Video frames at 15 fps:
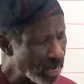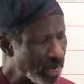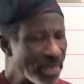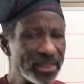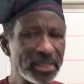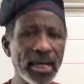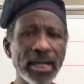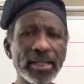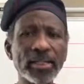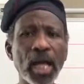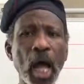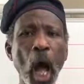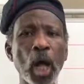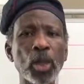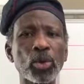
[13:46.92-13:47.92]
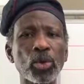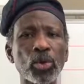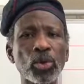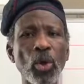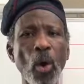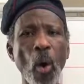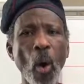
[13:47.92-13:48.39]
is
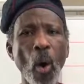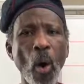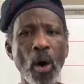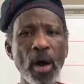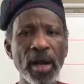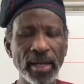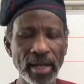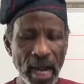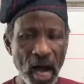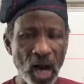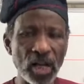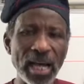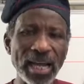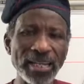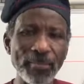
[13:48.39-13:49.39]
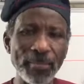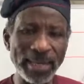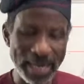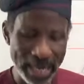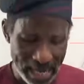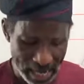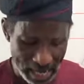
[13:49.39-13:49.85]
to. Now at the
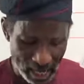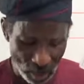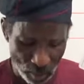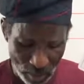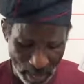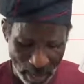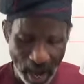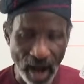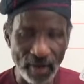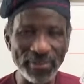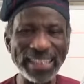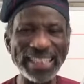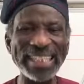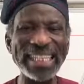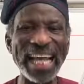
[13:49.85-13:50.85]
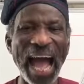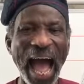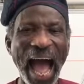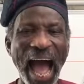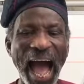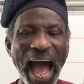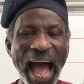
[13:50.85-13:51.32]
beginning we have
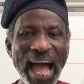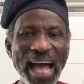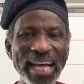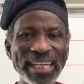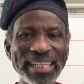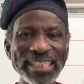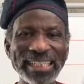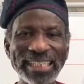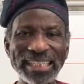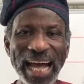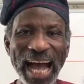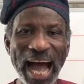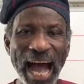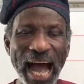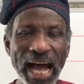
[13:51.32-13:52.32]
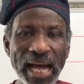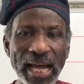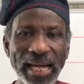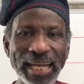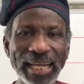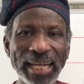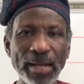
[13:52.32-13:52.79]
ta, ta,
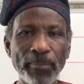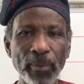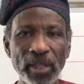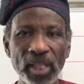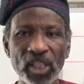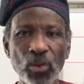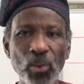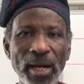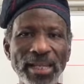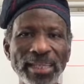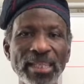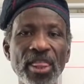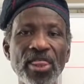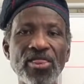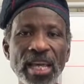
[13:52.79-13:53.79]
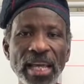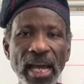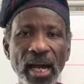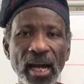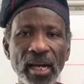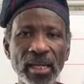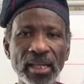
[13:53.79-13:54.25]
but this one is
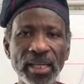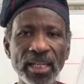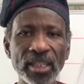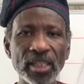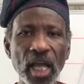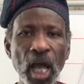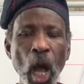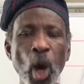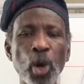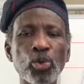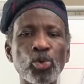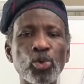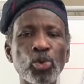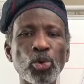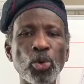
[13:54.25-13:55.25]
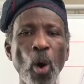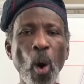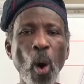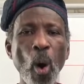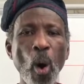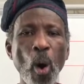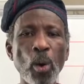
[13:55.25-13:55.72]
thicker. It's a
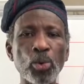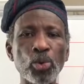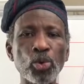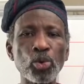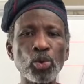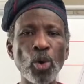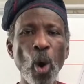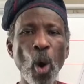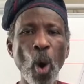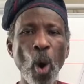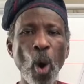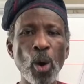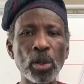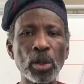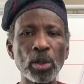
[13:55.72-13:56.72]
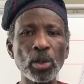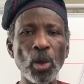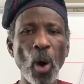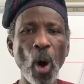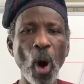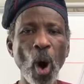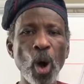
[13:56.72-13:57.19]
to, to,
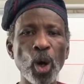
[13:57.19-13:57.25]
to,